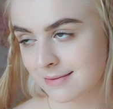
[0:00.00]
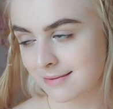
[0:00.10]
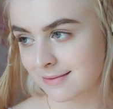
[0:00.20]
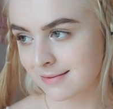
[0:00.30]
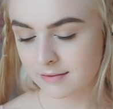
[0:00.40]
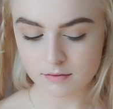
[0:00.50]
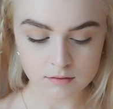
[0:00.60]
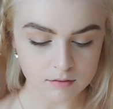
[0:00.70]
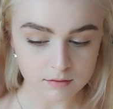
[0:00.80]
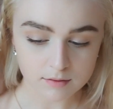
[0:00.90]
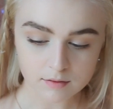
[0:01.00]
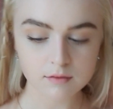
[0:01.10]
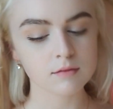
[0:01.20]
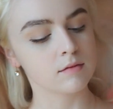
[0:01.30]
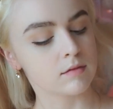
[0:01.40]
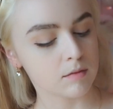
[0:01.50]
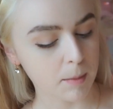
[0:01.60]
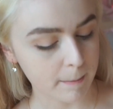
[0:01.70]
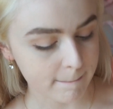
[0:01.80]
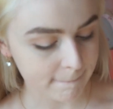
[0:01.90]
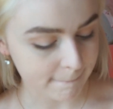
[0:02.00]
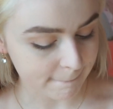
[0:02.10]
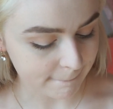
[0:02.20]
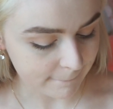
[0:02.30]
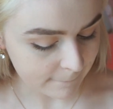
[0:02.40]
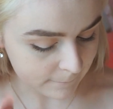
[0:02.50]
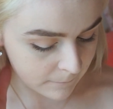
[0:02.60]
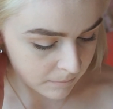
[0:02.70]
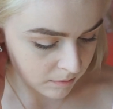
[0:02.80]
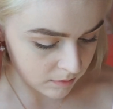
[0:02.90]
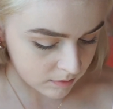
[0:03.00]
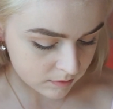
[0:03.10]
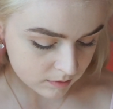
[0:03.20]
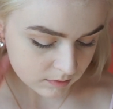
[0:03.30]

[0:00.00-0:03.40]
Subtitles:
And bat your eyelashes a little bit to flip hair.